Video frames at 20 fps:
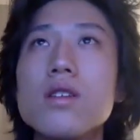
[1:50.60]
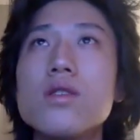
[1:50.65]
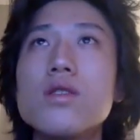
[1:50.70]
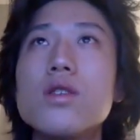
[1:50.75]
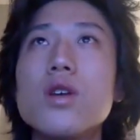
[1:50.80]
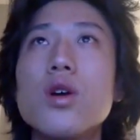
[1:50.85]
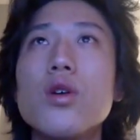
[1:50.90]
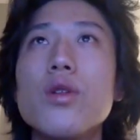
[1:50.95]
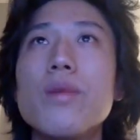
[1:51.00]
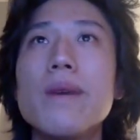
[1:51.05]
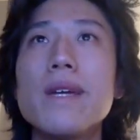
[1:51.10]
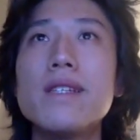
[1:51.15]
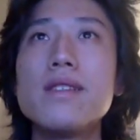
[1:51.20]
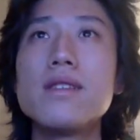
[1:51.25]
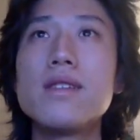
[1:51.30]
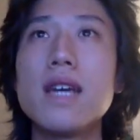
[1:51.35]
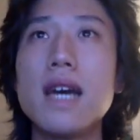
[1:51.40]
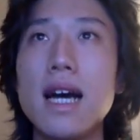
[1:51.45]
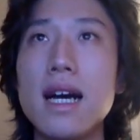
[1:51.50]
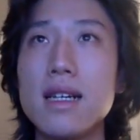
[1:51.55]
So the
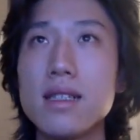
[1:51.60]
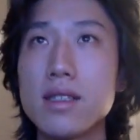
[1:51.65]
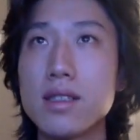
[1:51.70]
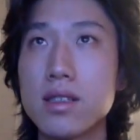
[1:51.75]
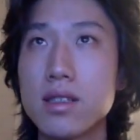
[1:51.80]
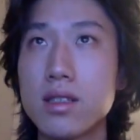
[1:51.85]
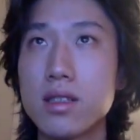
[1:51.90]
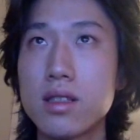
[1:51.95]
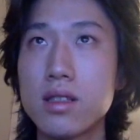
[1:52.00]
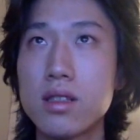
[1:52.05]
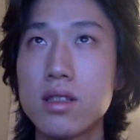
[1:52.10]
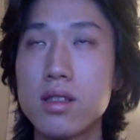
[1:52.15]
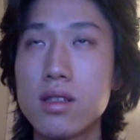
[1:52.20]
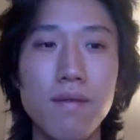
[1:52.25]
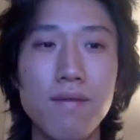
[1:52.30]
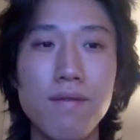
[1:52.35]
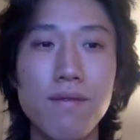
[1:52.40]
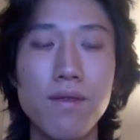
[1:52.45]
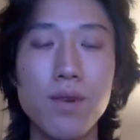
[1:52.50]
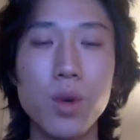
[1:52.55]
major tasks
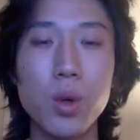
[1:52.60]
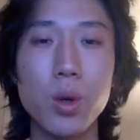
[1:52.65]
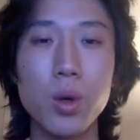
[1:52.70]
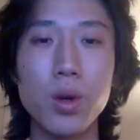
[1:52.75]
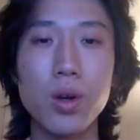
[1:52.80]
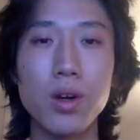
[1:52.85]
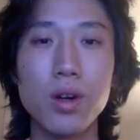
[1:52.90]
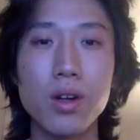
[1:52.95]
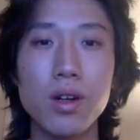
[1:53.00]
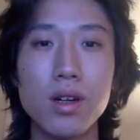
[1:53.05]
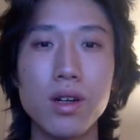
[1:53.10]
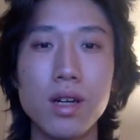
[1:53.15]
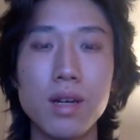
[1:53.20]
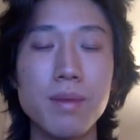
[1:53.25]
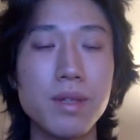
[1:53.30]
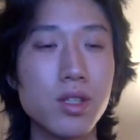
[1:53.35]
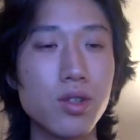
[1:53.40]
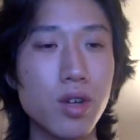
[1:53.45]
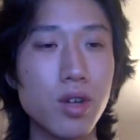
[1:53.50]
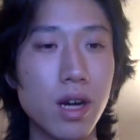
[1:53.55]
for
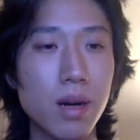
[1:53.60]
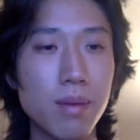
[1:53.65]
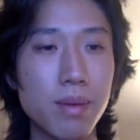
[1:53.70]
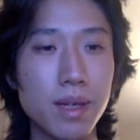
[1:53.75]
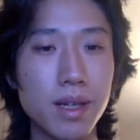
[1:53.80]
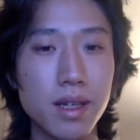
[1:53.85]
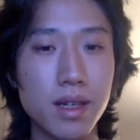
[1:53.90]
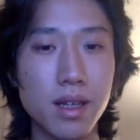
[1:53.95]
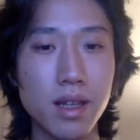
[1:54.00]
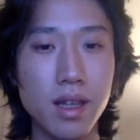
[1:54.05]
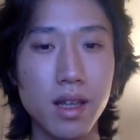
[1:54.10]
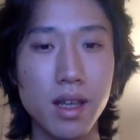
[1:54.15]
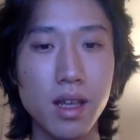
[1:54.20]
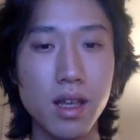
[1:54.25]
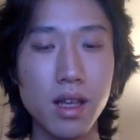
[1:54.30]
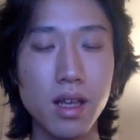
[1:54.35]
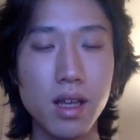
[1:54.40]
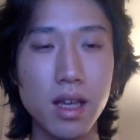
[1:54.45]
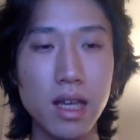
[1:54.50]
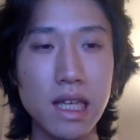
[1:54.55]
image cropping
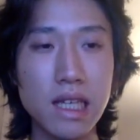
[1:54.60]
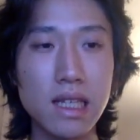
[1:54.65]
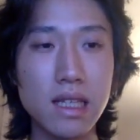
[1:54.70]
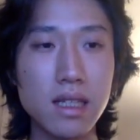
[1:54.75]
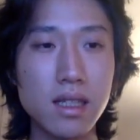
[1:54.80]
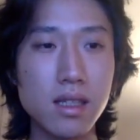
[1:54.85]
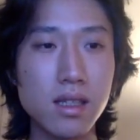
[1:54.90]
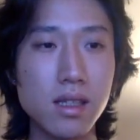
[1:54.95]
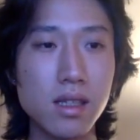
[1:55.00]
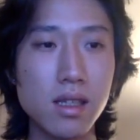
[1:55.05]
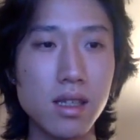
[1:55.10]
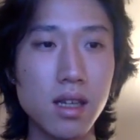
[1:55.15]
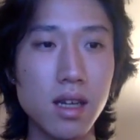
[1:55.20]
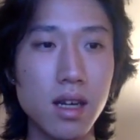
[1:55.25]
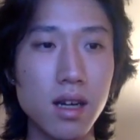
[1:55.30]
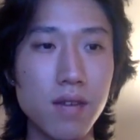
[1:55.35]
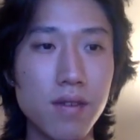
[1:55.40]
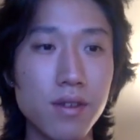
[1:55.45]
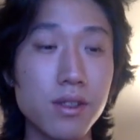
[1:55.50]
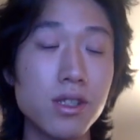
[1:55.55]
is
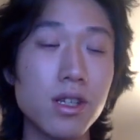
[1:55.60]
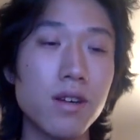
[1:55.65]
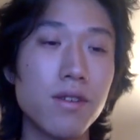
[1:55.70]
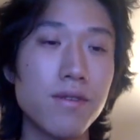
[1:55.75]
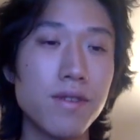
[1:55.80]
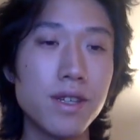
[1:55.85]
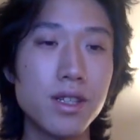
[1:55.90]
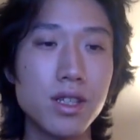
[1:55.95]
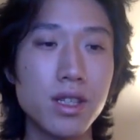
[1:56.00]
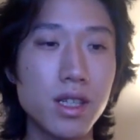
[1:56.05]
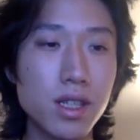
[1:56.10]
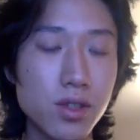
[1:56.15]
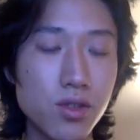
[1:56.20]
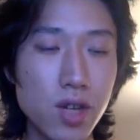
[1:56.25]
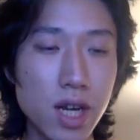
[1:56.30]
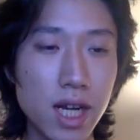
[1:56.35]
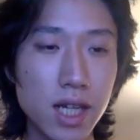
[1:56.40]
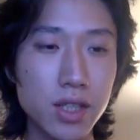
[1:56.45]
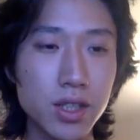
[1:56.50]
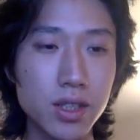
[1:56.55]
first off feature
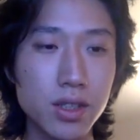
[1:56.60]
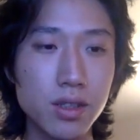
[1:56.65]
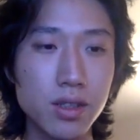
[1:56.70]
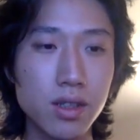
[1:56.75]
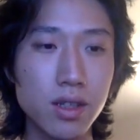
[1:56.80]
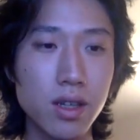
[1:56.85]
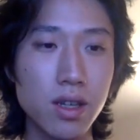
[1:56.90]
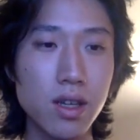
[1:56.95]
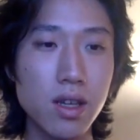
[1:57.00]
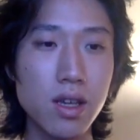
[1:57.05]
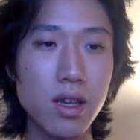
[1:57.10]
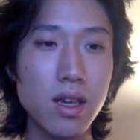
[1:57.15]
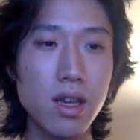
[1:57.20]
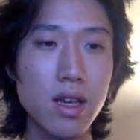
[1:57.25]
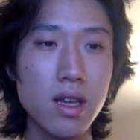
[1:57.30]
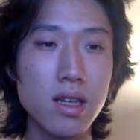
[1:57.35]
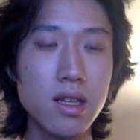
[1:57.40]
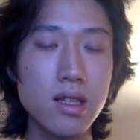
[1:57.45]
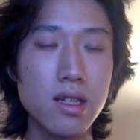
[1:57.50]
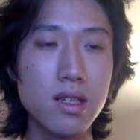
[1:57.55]
extraction.
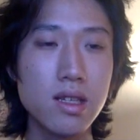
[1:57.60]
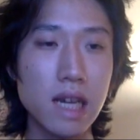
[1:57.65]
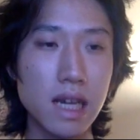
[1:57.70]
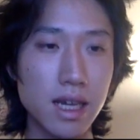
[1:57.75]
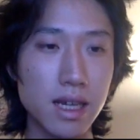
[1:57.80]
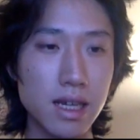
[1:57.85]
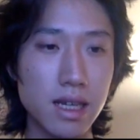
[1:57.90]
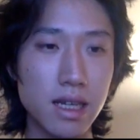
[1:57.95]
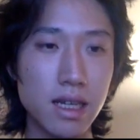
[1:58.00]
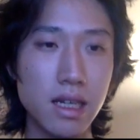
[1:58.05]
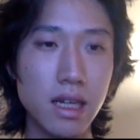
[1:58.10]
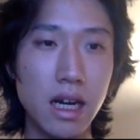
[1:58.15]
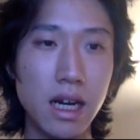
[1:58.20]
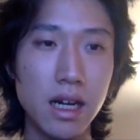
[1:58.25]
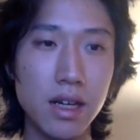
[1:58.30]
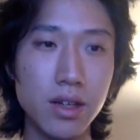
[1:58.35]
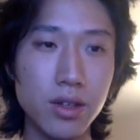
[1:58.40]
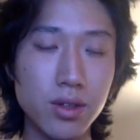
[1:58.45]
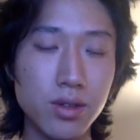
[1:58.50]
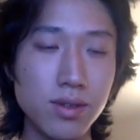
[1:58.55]
Second,
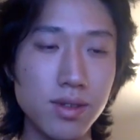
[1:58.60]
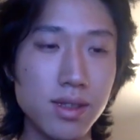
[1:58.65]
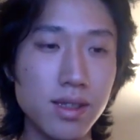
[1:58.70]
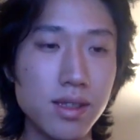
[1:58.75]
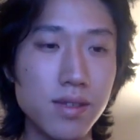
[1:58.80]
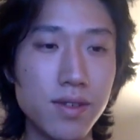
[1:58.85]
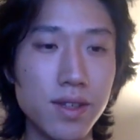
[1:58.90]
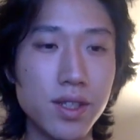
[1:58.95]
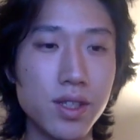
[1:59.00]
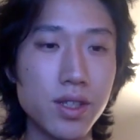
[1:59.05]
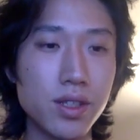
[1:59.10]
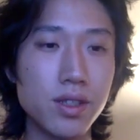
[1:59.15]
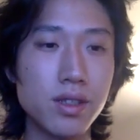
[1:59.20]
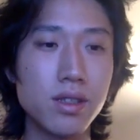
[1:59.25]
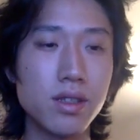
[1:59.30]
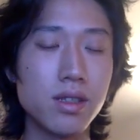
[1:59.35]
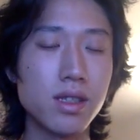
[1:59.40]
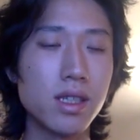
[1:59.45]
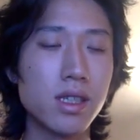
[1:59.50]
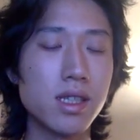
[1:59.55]
use these features
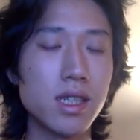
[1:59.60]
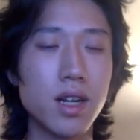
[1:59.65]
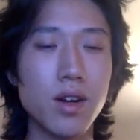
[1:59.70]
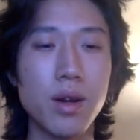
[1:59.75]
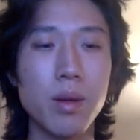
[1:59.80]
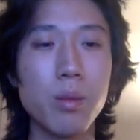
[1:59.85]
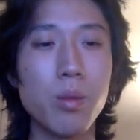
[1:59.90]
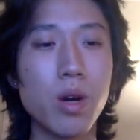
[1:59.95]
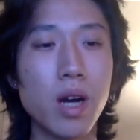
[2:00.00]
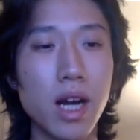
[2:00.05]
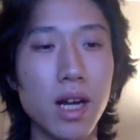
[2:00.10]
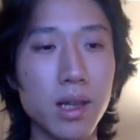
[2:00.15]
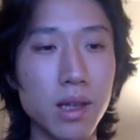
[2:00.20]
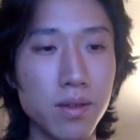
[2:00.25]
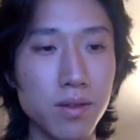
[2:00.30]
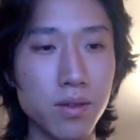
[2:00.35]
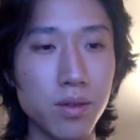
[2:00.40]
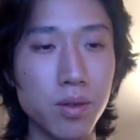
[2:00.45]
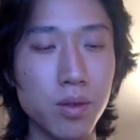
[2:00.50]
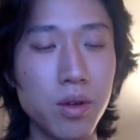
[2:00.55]
to generate more
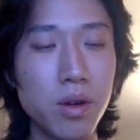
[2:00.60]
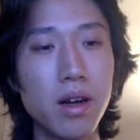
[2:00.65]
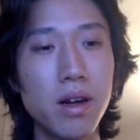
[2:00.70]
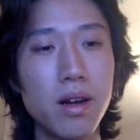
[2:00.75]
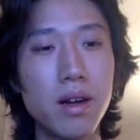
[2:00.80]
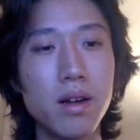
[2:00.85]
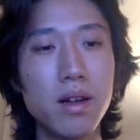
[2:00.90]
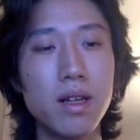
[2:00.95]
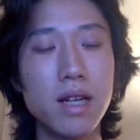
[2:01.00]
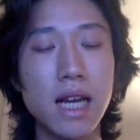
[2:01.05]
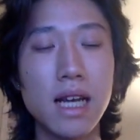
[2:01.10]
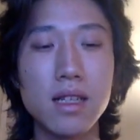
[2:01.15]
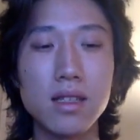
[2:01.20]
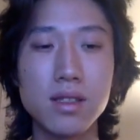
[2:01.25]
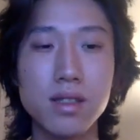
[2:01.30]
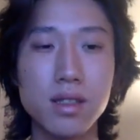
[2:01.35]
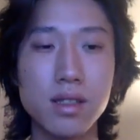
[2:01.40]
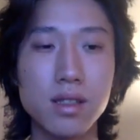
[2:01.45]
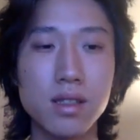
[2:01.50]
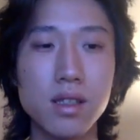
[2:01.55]
high-level
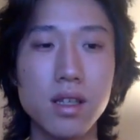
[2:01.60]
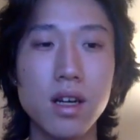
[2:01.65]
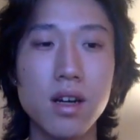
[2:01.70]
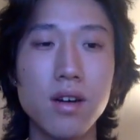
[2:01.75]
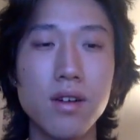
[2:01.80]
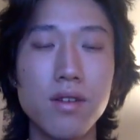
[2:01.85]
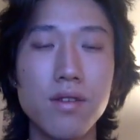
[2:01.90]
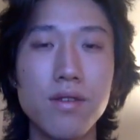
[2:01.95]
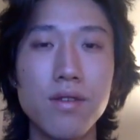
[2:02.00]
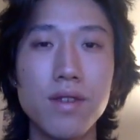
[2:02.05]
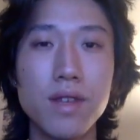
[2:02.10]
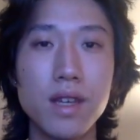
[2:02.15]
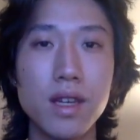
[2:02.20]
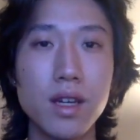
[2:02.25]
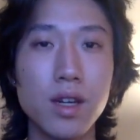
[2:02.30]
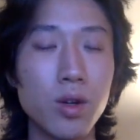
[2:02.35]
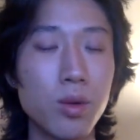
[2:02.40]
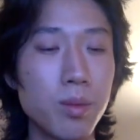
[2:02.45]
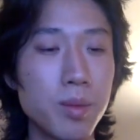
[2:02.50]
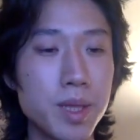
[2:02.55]
analysis of the whole